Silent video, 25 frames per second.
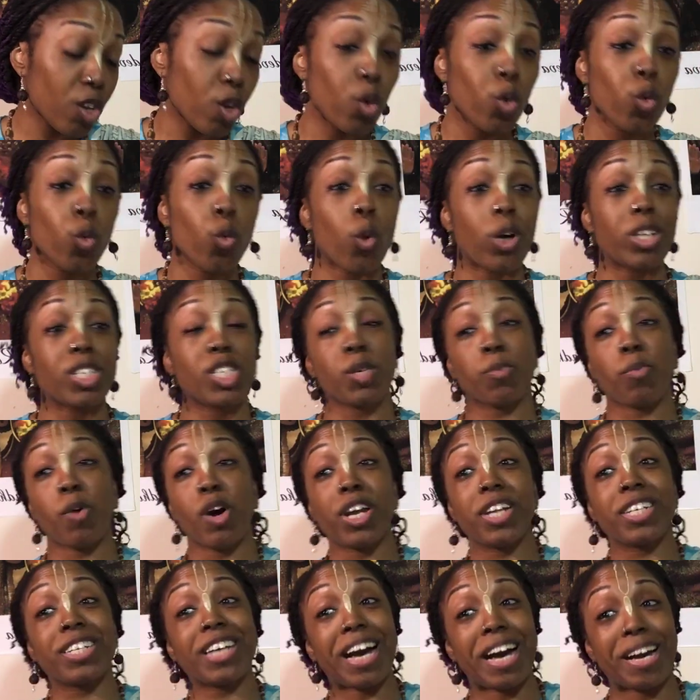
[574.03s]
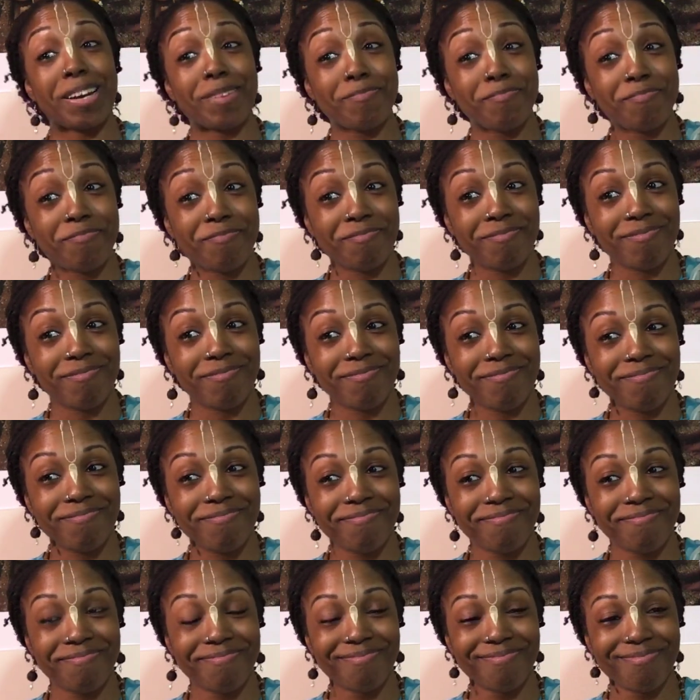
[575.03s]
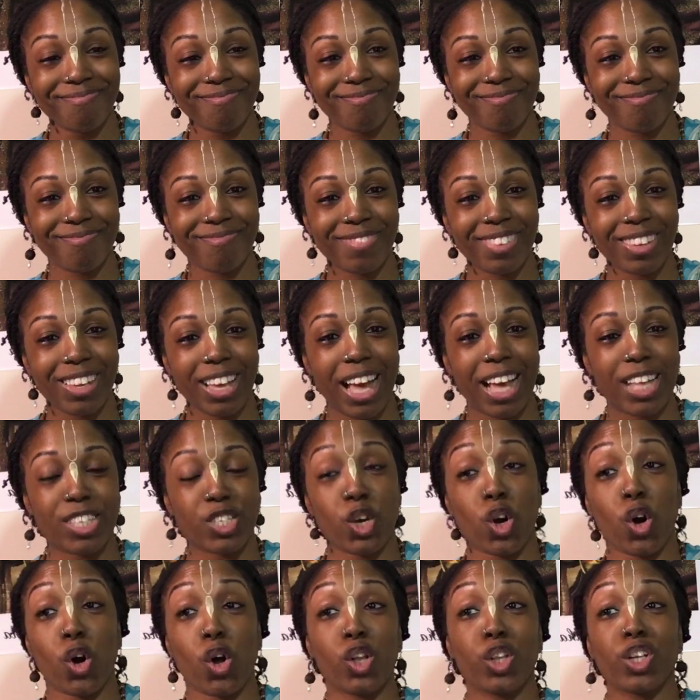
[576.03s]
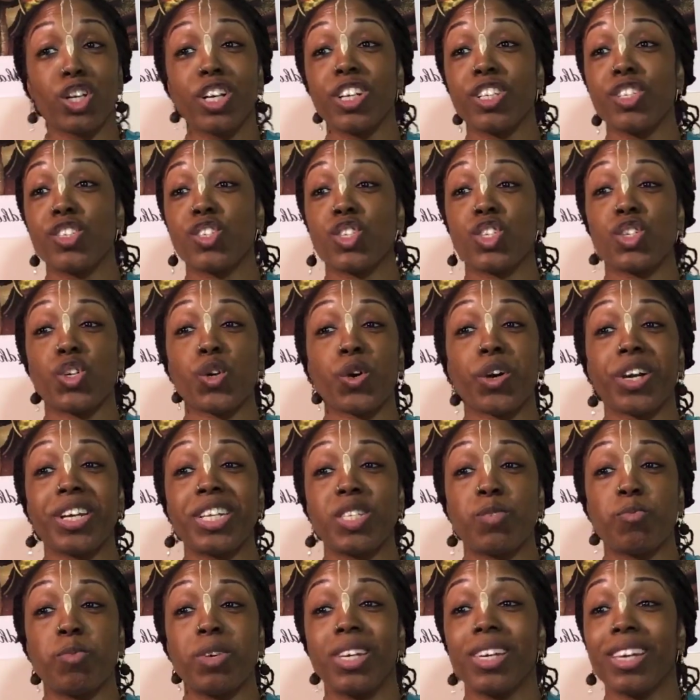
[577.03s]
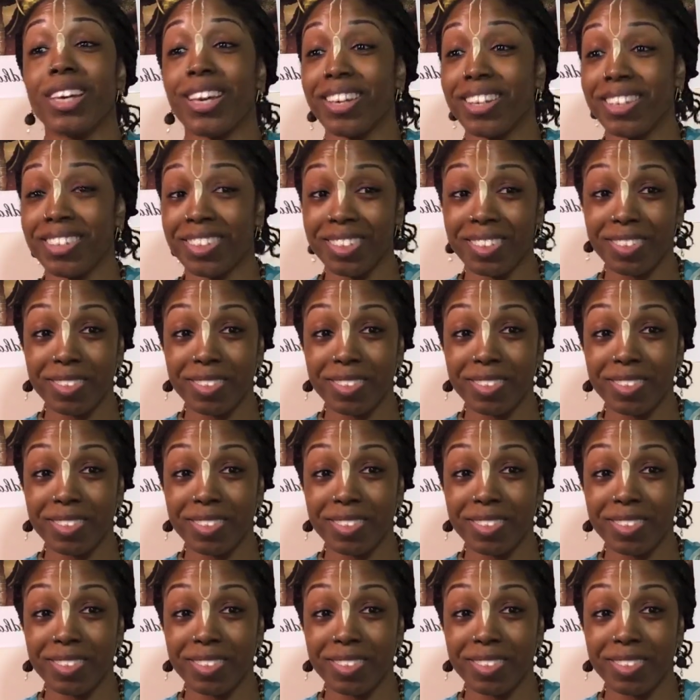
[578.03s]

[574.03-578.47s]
Once upon a time, as all good stories begin,